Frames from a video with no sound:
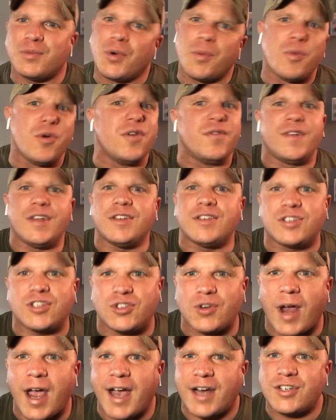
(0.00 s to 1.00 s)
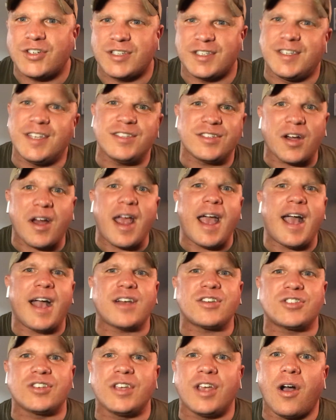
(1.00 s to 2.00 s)
removing distractions these are
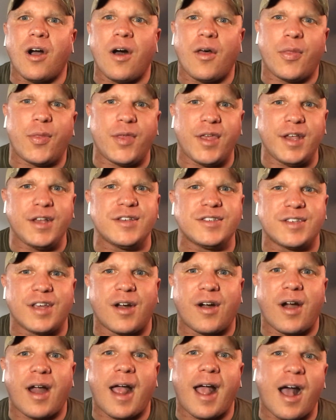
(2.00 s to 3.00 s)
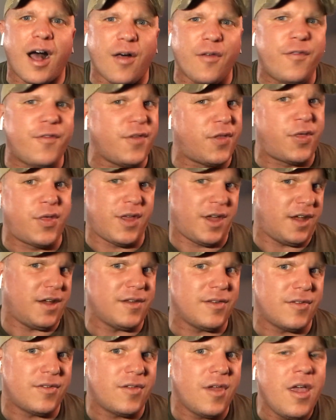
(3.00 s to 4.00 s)
actually all things that are alpha
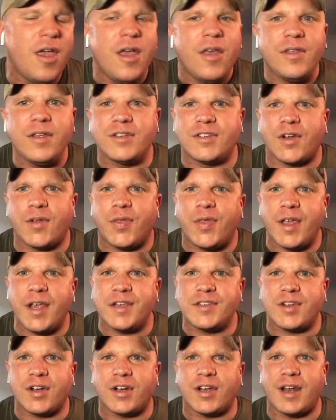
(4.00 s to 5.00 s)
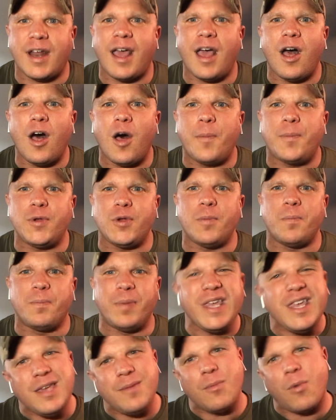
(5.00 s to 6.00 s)
things these are things that are going to help you
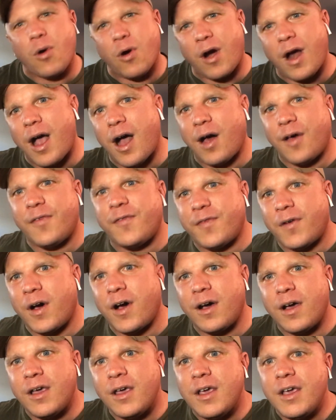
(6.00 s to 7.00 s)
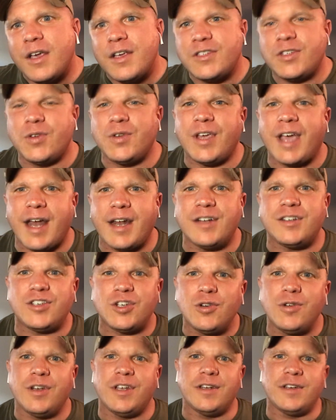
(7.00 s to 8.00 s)
be more alpha so you got to
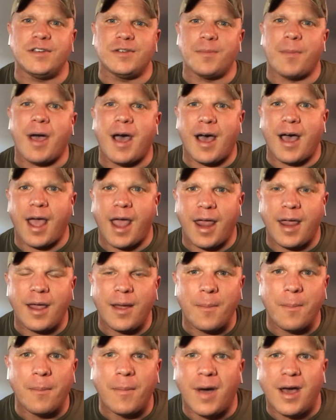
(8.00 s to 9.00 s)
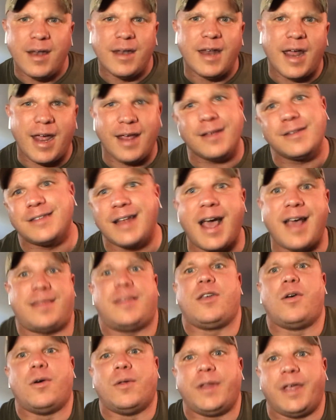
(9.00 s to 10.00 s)
tune into my Monday. It's
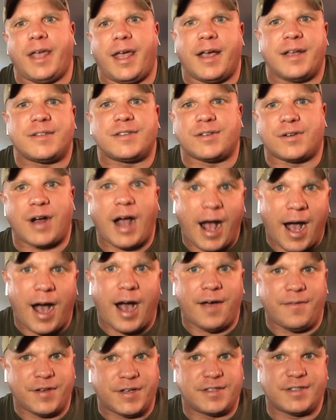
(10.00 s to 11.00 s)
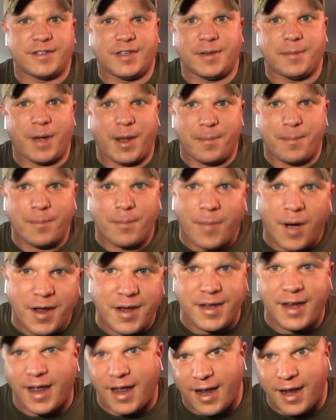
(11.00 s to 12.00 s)
not the only answer, obviously. My
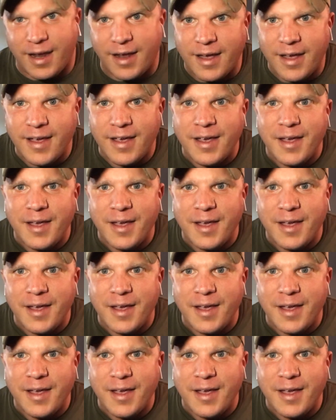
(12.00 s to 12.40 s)
Monday